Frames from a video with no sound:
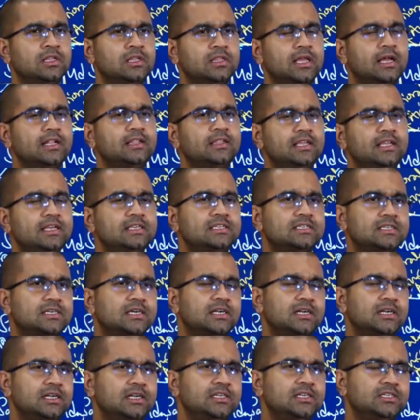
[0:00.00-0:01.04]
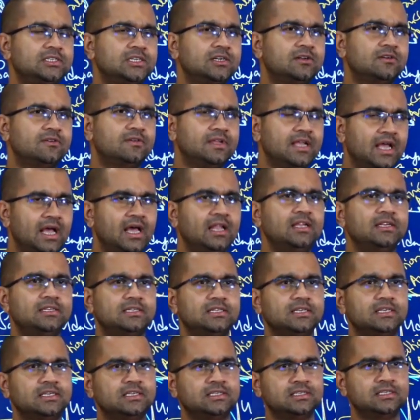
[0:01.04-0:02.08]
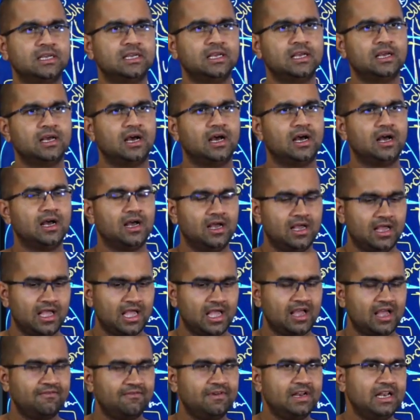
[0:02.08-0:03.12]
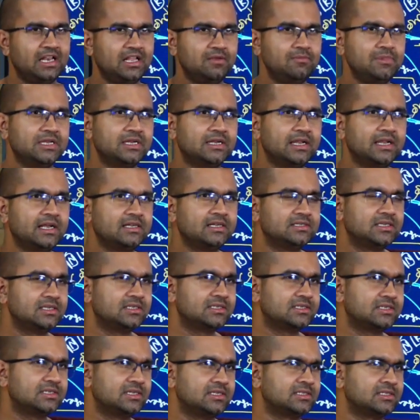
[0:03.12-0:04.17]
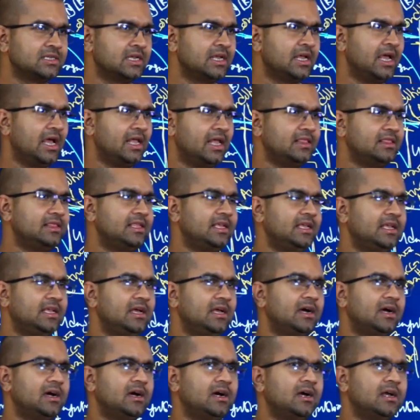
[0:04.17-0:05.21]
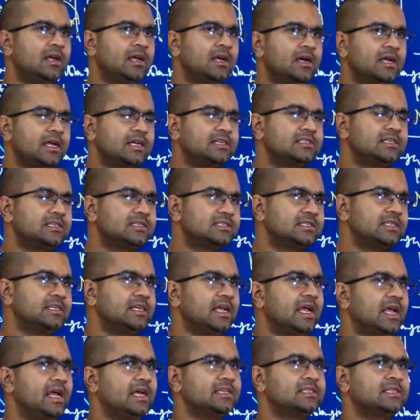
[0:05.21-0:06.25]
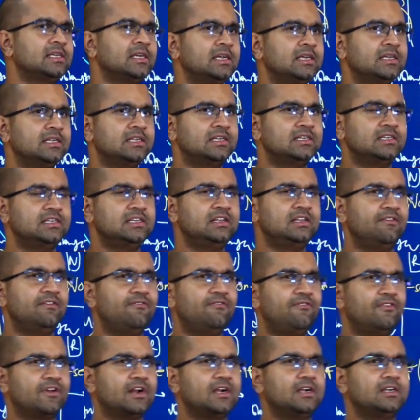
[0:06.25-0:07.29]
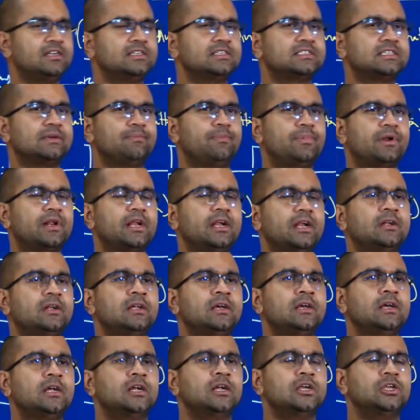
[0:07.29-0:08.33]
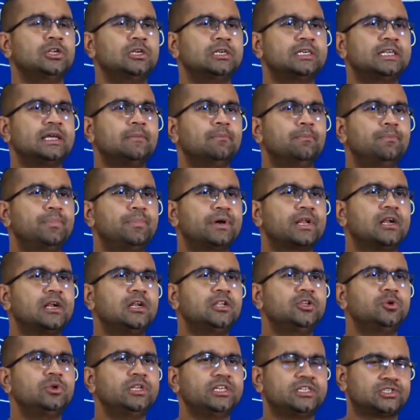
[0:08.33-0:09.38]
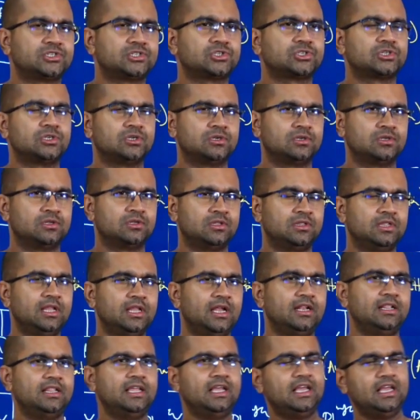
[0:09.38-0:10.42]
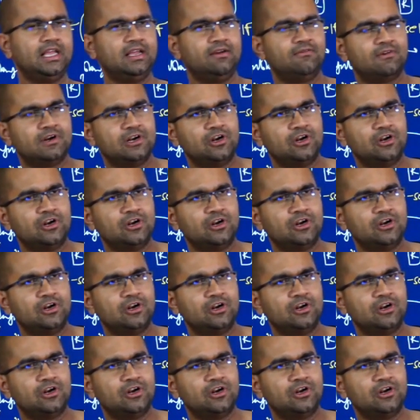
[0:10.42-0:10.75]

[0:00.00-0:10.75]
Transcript: that these conditioned realities have a limited existence, and they are existing as different, separate temporal units, that they